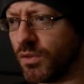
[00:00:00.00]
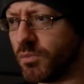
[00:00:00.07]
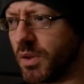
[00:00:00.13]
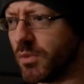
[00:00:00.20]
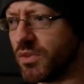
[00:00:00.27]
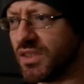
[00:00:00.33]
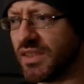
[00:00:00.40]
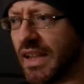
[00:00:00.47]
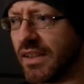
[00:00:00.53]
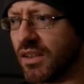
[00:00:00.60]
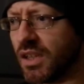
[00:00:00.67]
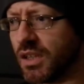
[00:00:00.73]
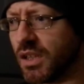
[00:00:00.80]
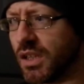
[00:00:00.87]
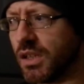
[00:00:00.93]
and people just act
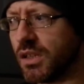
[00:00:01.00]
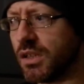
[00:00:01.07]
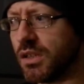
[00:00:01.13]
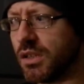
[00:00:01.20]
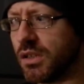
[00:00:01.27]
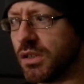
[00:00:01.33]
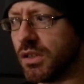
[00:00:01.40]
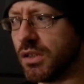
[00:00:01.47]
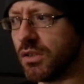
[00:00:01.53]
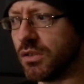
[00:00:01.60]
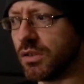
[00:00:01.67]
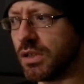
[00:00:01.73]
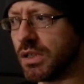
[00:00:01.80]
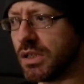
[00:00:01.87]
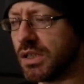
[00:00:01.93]
like,
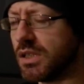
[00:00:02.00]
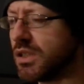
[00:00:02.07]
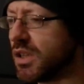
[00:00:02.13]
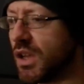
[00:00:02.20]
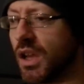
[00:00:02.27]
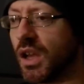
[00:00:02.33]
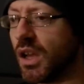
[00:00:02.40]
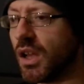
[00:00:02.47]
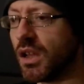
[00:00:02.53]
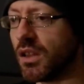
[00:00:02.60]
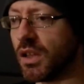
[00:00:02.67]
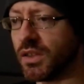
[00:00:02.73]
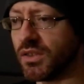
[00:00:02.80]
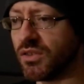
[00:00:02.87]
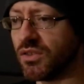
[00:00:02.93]
okay,
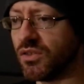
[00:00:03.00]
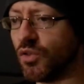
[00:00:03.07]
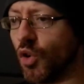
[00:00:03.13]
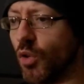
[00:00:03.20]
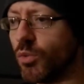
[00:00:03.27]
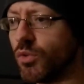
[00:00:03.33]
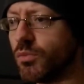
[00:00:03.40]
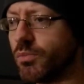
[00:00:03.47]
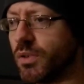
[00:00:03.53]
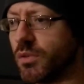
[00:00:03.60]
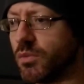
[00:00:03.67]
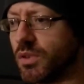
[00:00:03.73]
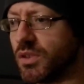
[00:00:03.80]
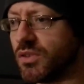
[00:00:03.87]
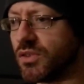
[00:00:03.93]
like this is normal, but
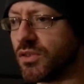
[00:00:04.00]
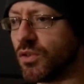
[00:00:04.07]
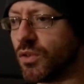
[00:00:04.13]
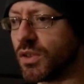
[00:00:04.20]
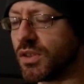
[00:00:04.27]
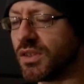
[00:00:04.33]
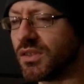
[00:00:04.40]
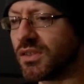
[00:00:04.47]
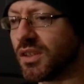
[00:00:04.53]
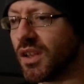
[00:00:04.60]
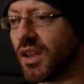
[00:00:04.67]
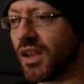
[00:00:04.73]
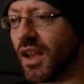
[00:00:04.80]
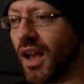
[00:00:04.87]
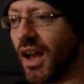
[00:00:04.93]
we're just ignoring this.
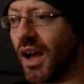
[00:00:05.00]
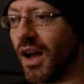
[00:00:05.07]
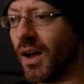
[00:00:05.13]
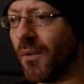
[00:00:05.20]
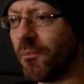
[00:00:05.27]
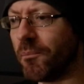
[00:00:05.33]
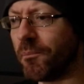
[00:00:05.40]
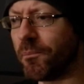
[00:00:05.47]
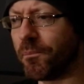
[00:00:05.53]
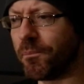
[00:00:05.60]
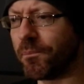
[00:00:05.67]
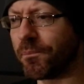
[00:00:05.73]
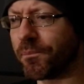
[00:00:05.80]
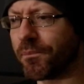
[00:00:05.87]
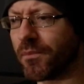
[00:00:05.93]
Um,
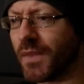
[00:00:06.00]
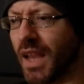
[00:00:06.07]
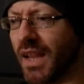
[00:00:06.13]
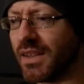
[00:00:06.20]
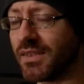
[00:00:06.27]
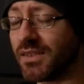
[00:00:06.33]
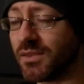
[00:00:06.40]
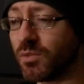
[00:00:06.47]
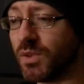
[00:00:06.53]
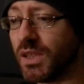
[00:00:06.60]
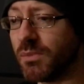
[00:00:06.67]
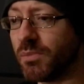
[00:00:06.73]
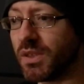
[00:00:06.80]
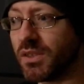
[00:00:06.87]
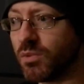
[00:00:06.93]
and it's just
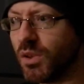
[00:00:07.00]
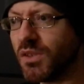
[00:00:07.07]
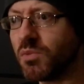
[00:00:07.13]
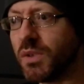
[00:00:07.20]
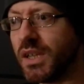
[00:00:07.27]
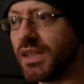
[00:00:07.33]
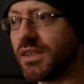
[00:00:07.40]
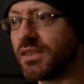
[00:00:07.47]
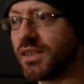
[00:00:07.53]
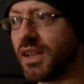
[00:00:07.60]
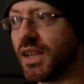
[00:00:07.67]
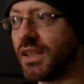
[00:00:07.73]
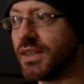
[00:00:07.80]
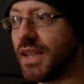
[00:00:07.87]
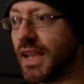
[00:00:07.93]
weird because what's weird is
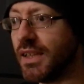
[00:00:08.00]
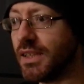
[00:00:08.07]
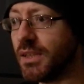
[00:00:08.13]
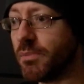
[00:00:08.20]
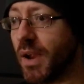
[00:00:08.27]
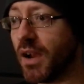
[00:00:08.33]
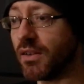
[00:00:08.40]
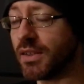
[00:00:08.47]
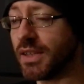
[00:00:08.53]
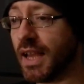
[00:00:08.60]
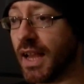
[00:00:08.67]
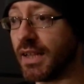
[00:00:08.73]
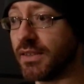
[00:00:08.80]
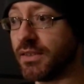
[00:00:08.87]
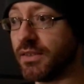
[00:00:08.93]
Tendi apparently
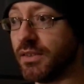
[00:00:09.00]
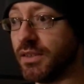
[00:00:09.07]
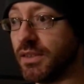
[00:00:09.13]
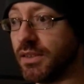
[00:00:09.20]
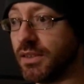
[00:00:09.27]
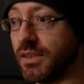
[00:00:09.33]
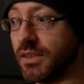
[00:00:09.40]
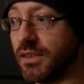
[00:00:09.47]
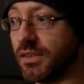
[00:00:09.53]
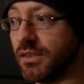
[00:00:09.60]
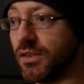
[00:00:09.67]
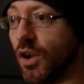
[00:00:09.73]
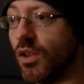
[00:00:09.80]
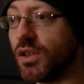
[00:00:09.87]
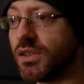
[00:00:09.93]
has the, the
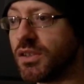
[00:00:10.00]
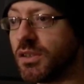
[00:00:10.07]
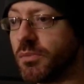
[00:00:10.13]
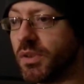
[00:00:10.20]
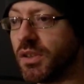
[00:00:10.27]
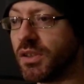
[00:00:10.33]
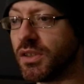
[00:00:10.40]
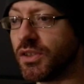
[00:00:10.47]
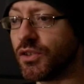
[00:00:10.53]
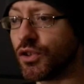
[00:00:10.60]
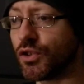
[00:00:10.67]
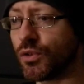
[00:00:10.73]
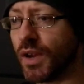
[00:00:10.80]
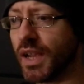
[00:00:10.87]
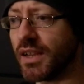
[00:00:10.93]
knowledge and ability to
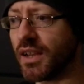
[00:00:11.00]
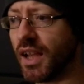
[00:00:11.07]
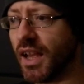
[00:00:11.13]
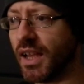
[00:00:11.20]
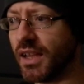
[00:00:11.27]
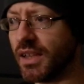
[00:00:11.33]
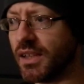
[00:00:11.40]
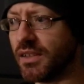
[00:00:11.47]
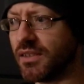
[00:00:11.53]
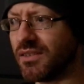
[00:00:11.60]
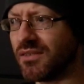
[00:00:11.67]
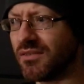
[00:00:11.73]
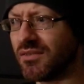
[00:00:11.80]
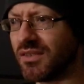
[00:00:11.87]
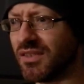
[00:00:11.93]
create a
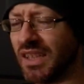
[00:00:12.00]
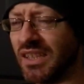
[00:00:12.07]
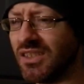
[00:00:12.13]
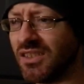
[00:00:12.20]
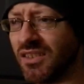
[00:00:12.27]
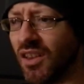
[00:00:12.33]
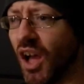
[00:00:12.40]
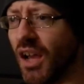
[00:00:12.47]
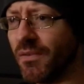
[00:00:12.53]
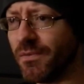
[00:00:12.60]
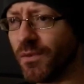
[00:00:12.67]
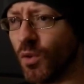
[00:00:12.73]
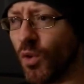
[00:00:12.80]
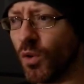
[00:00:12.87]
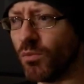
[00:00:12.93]
sentient life
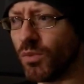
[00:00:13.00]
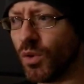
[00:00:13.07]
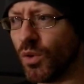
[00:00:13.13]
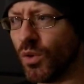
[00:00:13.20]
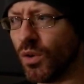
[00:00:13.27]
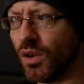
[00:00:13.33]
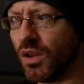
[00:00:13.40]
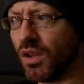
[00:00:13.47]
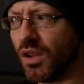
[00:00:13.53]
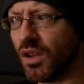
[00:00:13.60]
form or